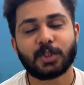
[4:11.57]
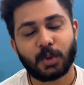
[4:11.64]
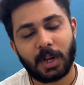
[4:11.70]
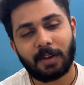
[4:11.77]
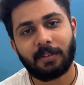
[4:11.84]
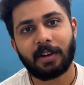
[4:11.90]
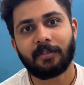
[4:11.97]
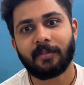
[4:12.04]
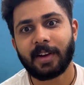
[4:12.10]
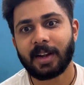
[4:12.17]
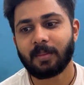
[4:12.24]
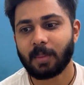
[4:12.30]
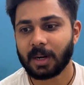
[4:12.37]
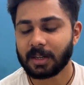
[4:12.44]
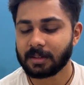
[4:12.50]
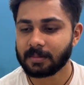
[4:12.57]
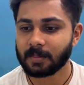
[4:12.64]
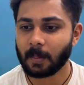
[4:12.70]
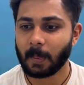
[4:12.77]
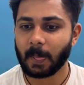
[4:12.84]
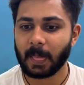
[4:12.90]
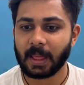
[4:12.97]
Should have left it, but
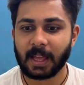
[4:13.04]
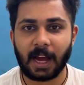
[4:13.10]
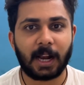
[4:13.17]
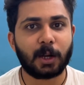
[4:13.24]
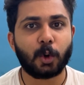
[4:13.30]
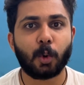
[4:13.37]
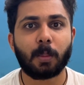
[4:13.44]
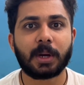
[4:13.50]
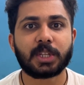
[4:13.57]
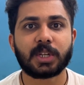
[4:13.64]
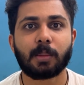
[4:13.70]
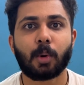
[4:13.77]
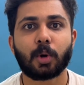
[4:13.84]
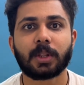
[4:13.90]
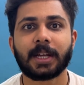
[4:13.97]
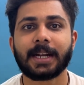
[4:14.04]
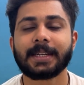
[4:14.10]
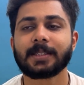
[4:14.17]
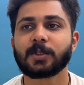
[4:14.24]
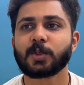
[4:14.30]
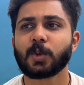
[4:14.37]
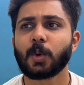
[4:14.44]
can't do much about
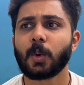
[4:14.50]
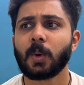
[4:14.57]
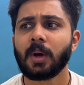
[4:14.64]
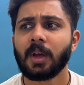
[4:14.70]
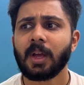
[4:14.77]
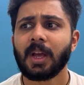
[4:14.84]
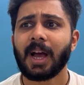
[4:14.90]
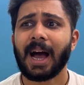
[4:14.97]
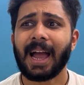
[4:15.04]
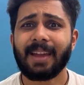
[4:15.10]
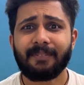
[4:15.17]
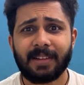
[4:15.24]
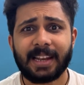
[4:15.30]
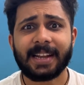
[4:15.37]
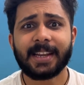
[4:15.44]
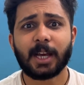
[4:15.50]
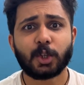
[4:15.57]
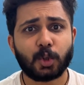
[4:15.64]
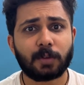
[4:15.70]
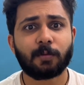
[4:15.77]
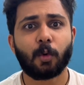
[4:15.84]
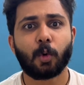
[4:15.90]
that. So I feel India
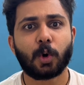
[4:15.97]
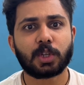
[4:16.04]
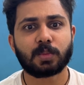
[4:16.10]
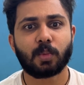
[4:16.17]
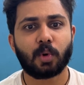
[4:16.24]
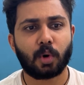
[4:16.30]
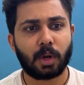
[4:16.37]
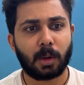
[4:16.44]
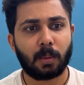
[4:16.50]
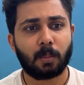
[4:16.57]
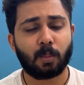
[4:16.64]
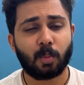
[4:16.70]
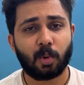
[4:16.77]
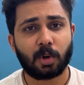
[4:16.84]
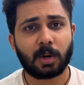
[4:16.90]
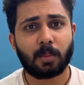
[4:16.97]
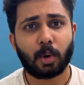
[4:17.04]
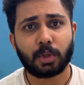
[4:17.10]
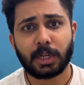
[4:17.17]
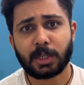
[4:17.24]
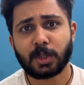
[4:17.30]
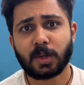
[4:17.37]
should focus more, uh, more
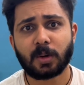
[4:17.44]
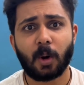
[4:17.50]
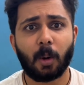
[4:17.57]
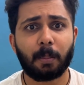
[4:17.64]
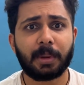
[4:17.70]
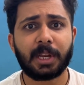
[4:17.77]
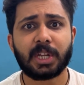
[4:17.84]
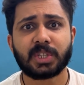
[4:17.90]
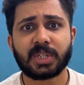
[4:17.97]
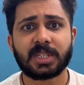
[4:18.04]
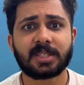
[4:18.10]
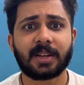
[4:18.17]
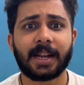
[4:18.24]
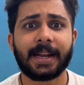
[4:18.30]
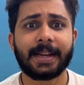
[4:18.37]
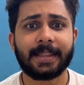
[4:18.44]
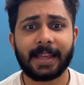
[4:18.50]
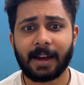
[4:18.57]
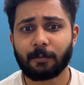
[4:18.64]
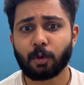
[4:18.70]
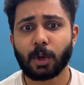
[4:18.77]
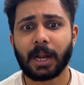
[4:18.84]
about that combinations, right? They
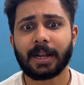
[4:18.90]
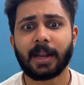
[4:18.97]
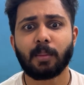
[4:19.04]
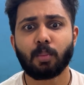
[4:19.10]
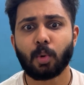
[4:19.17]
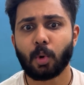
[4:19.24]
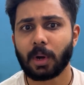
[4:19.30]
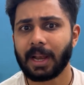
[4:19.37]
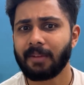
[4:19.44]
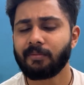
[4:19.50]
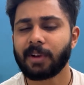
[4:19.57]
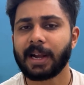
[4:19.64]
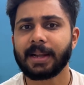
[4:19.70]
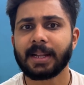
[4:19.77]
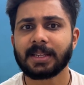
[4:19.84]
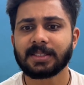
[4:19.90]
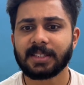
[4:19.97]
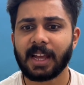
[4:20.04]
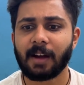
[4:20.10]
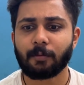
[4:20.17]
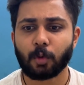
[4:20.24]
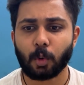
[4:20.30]
have to get in more left-handers.
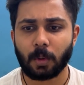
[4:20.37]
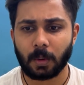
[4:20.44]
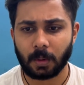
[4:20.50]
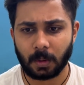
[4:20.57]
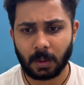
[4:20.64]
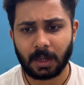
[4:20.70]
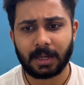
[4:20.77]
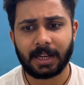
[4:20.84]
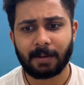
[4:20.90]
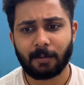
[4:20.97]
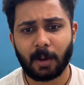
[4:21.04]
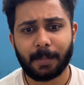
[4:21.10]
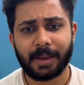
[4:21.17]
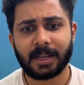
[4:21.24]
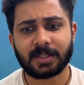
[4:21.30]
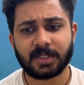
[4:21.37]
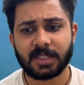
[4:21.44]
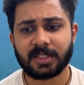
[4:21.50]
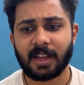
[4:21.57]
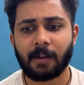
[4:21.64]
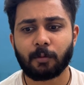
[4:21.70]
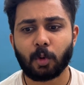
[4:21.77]
They have to develop
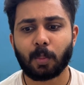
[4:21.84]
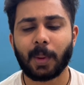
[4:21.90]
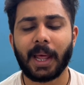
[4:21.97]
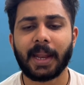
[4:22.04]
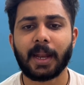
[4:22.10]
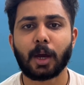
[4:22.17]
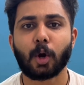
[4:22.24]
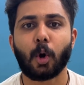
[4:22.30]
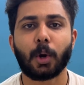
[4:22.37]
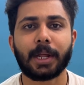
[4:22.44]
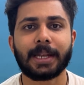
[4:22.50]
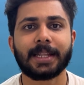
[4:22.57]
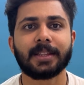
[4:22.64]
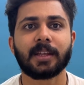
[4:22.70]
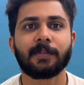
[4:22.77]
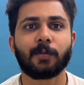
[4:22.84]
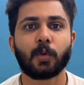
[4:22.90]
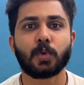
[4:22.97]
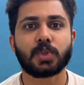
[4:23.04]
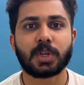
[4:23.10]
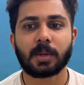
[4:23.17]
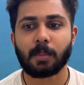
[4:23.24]
youngsters. They have to plan accordingly in the
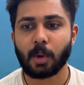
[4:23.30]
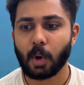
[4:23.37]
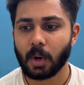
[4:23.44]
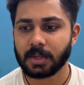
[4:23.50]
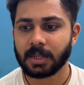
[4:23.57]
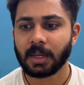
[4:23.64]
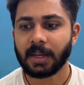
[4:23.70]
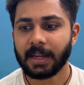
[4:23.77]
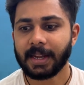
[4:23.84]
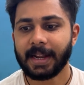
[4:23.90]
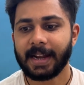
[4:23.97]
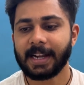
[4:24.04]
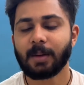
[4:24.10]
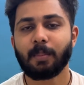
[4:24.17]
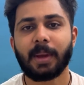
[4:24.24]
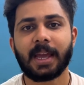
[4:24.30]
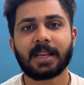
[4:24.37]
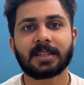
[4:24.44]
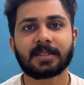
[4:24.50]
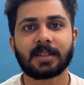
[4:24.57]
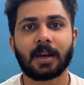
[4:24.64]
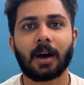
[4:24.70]
future, because it
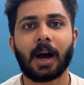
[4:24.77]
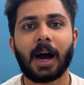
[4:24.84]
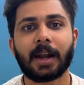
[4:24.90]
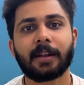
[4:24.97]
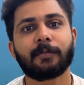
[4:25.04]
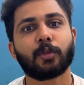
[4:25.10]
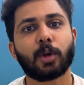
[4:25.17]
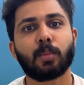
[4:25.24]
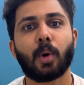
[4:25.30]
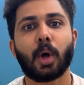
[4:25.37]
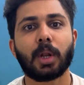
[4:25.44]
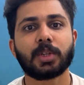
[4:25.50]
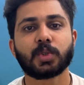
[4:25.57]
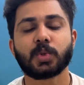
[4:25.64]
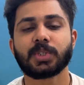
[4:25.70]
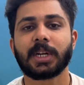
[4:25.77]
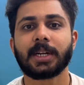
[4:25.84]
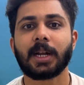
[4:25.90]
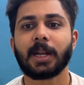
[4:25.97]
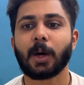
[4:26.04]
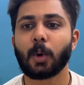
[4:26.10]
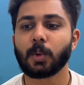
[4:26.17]
makes uh, harder for the bowlers to
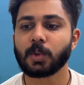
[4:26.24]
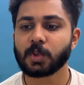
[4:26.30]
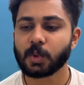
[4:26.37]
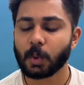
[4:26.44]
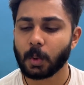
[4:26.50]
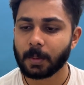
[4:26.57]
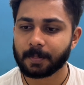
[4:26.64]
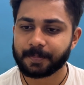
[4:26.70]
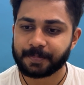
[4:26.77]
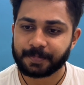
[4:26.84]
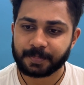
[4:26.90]
settle down. So